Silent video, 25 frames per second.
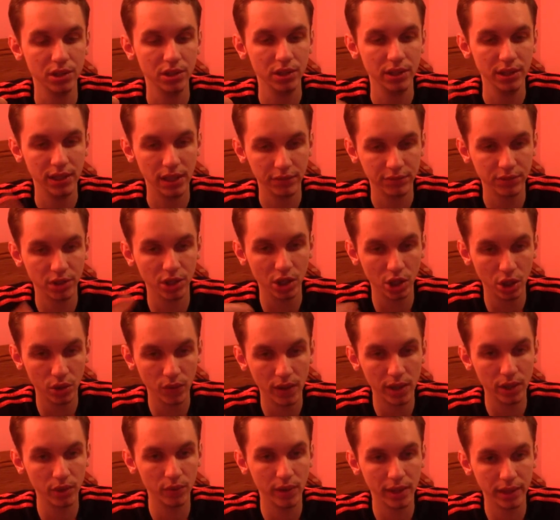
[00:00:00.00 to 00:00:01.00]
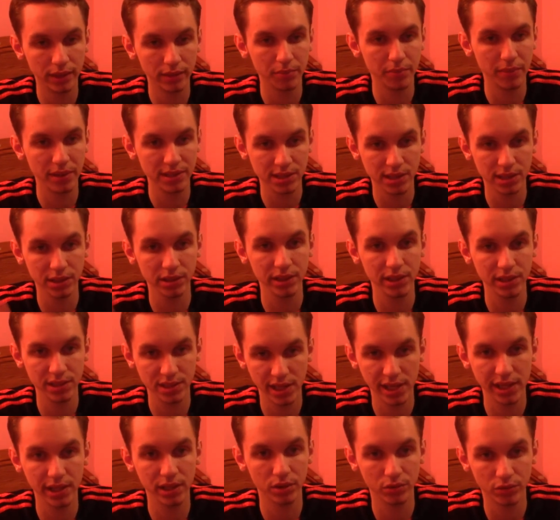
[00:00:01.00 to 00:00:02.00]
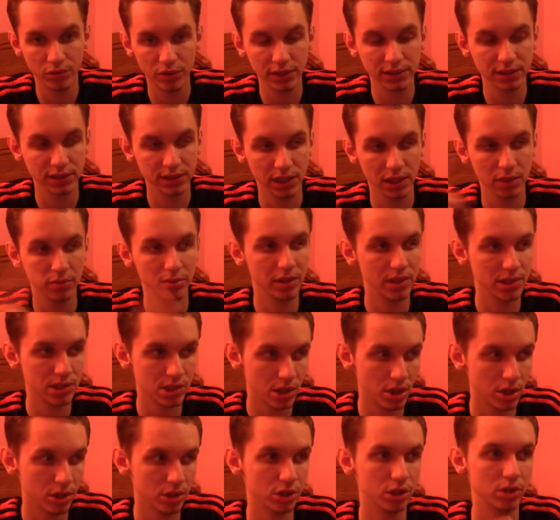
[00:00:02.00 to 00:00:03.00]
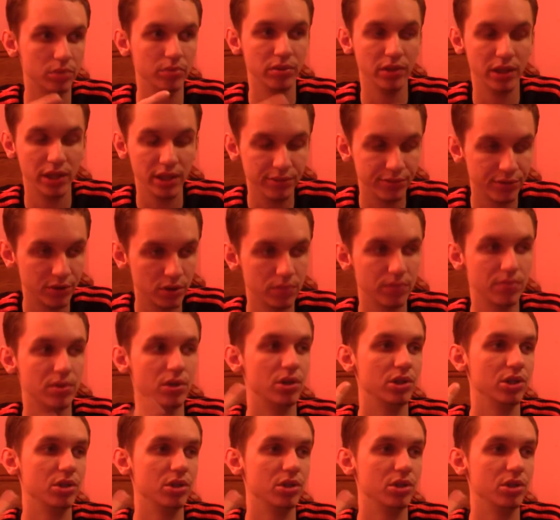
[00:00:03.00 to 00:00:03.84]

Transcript: You have to go out and basically take a risk, like, play soccer, play football.